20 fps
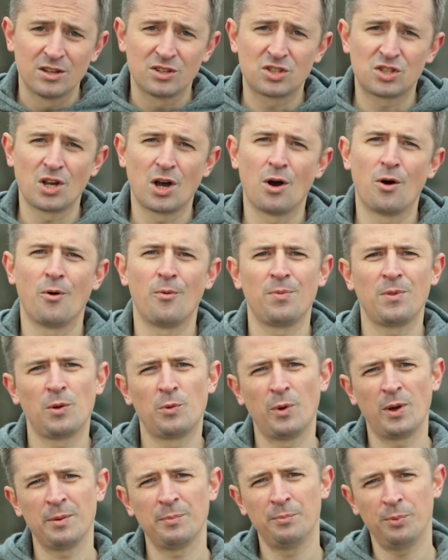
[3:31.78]
So
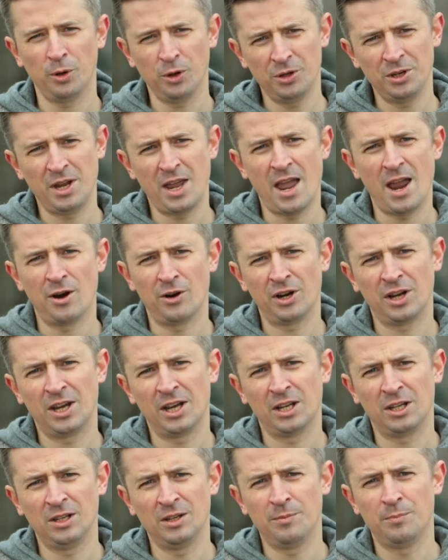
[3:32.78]
when Putin
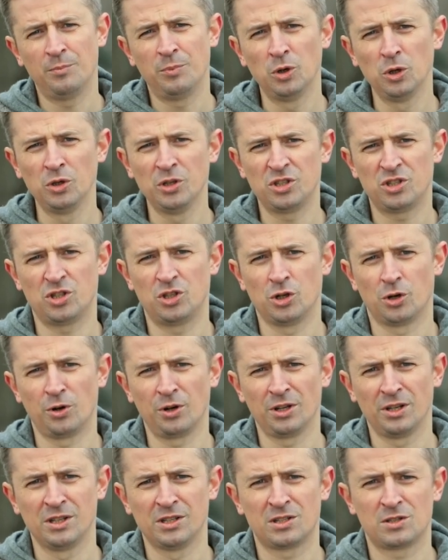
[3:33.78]
arrogantly bullies
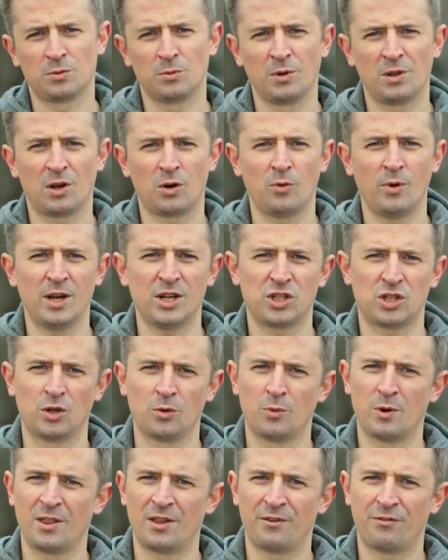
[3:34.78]
journalists with a
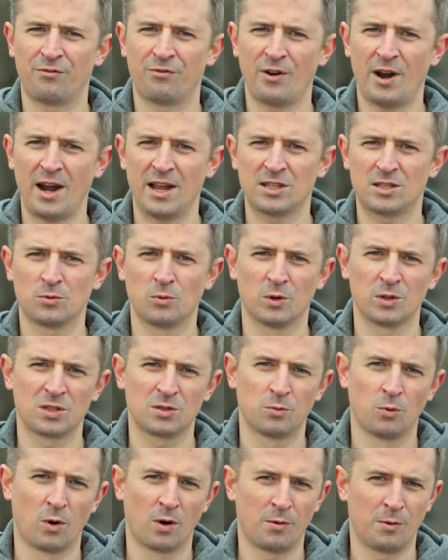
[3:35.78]
question whether France
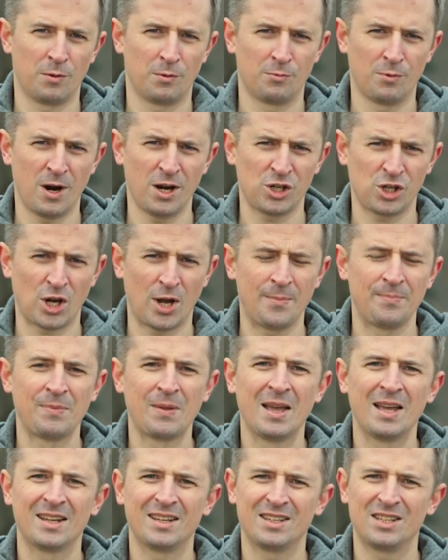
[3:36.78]
wants war with Russia,
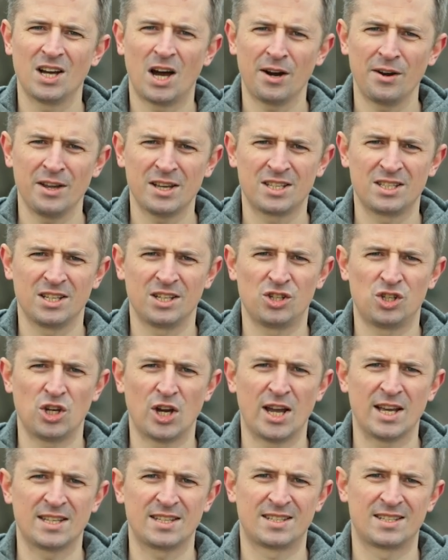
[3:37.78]
Daria
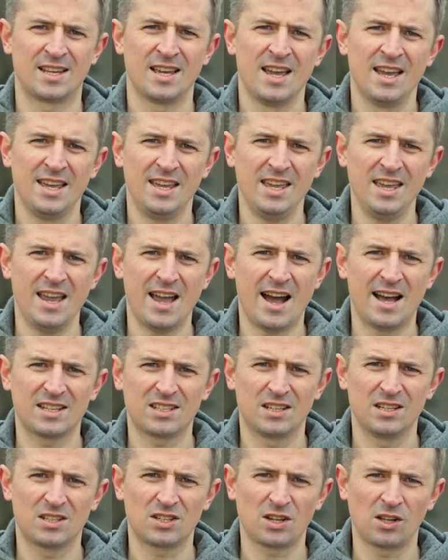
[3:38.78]
suggests he
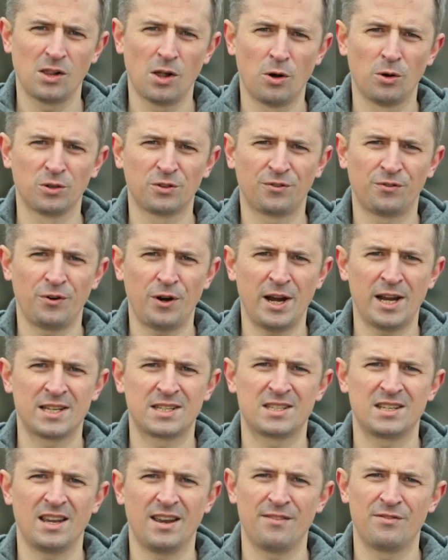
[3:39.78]
ask his close
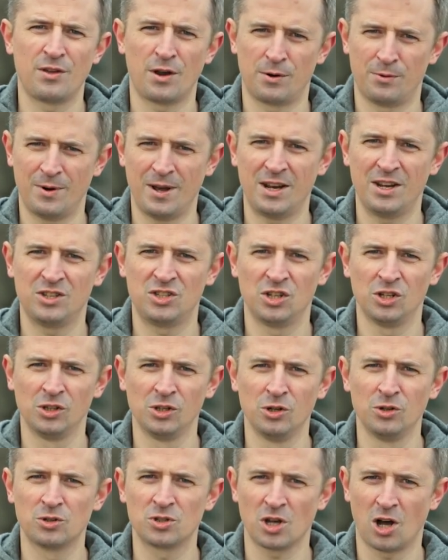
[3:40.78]
friends if they're ready to
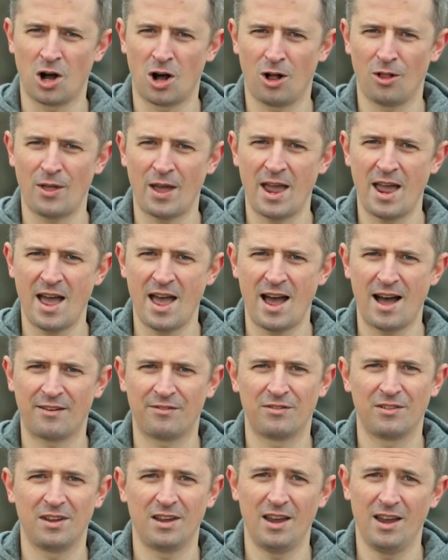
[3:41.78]
lose all they
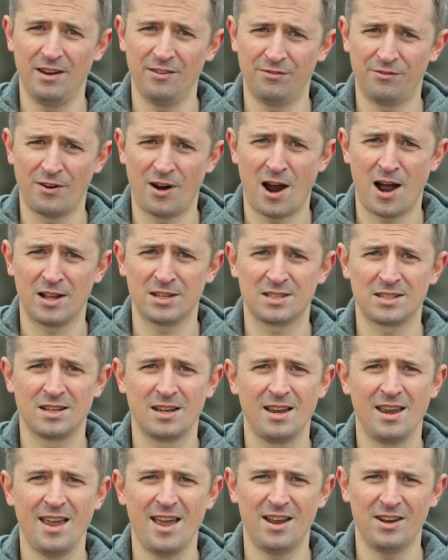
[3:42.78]
have in France
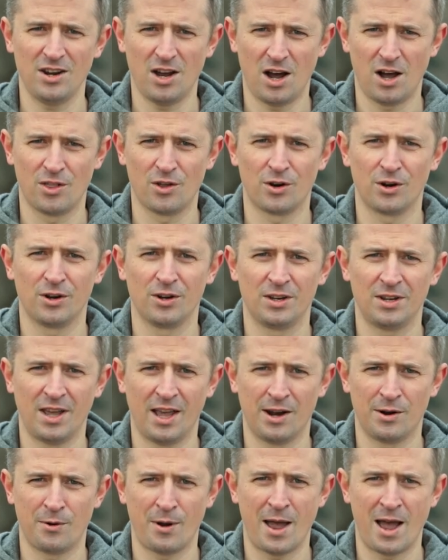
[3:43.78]
and other
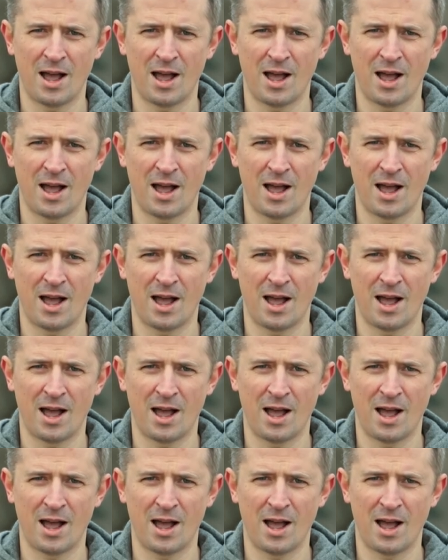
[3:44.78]
NATO